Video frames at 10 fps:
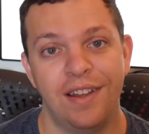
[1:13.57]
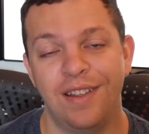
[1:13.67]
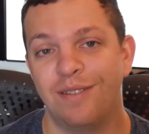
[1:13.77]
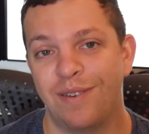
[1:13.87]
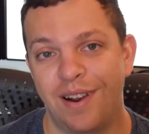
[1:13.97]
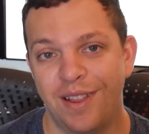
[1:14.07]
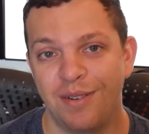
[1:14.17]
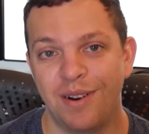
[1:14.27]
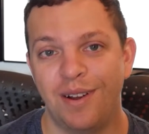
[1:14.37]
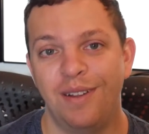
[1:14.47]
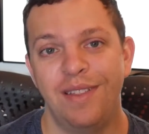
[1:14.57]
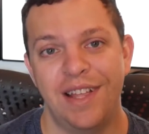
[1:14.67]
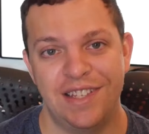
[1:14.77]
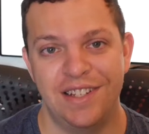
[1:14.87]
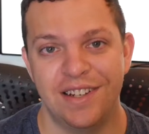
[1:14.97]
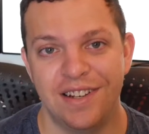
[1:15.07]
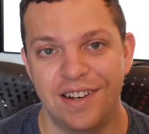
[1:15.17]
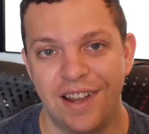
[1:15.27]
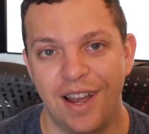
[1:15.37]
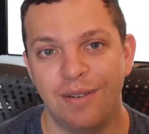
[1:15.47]
And finally, when all of that's
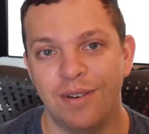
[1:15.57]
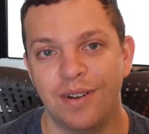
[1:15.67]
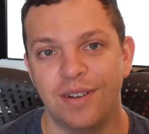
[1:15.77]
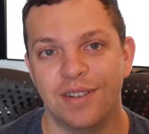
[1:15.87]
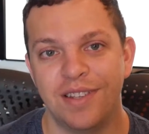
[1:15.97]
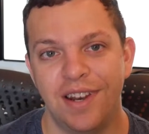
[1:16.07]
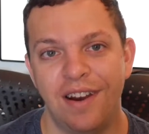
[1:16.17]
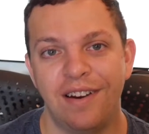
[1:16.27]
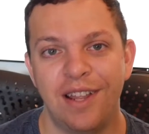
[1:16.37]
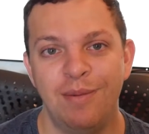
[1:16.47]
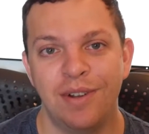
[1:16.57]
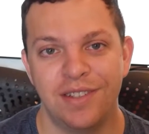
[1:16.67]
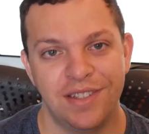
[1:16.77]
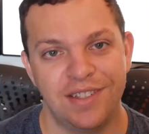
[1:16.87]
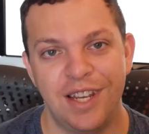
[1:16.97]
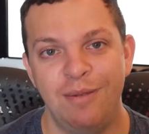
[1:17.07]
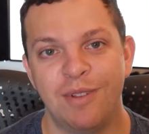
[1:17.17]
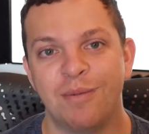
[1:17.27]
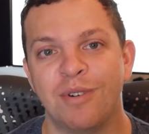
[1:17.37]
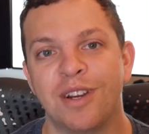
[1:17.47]
done, I will send out an email to the team
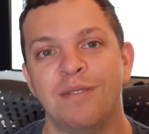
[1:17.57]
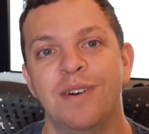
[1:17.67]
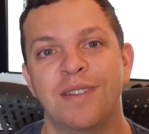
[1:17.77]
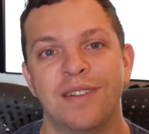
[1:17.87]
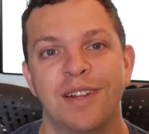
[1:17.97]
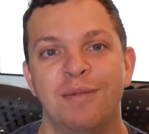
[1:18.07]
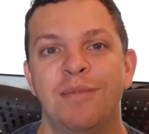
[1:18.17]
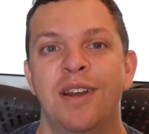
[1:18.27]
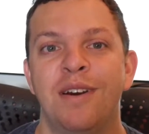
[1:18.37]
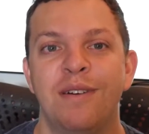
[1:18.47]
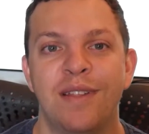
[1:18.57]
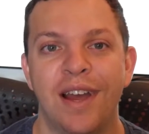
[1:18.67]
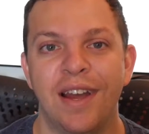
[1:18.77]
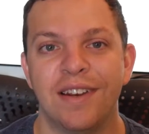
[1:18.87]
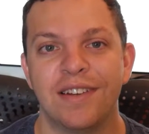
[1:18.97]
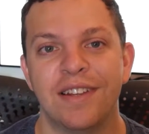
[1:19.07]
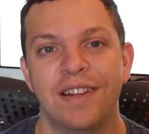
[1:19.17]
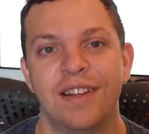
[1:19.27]
that I'm working with to let them know that